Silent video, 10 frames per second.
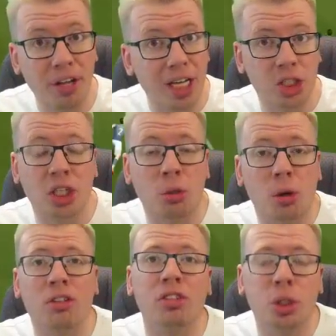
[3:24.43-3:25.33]
I actually
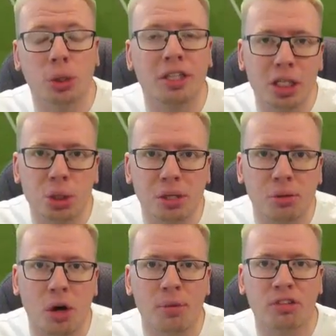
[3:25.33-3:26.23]
quite enjoy the entry
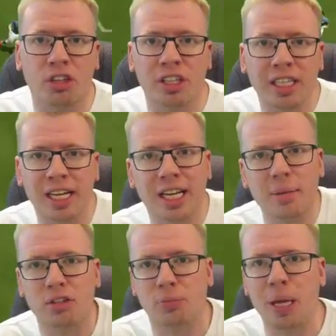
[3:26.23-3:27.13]
requirements, because I think it
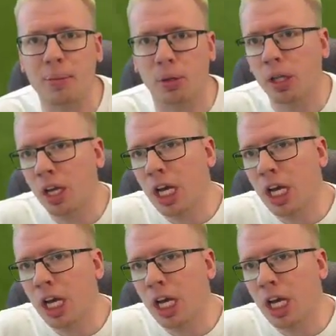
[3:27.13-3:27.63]
limits people